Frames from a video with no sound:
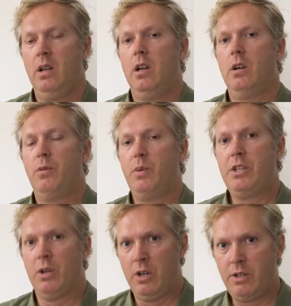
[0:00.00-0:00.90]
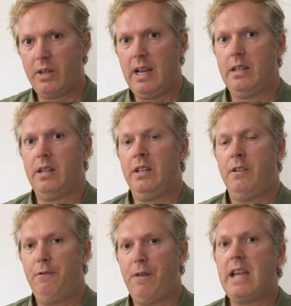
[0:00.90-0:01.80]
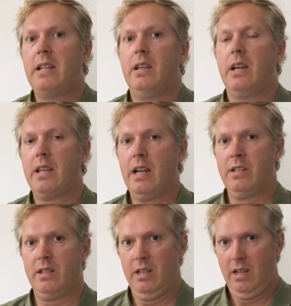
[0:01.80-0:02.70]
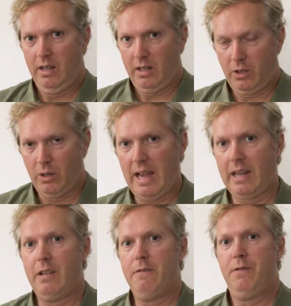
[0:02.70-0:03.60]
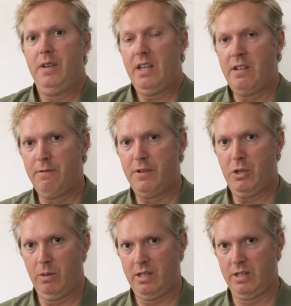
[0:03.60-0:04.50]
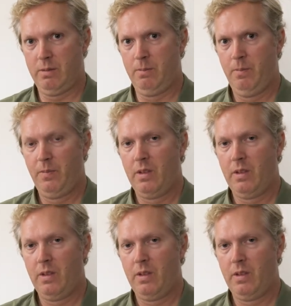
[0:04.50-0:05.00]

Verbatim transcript: if we join together in the fight against collective individualism,